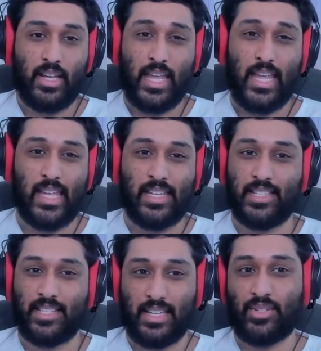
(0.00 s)

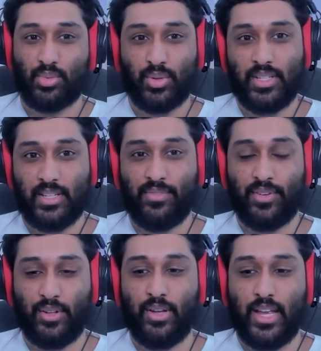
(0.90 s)
is really
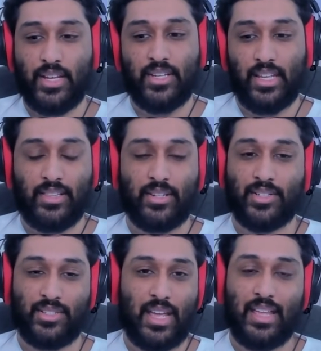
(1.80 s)
difficult, and
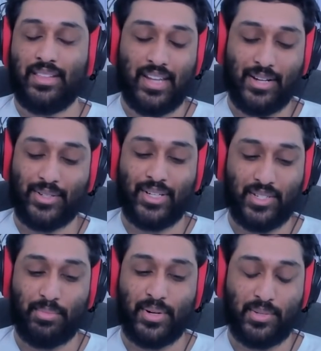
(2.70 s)
the character gets
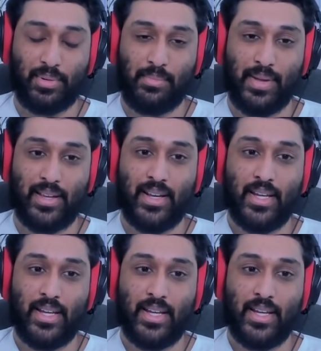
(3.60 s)
suppressed pretty bad.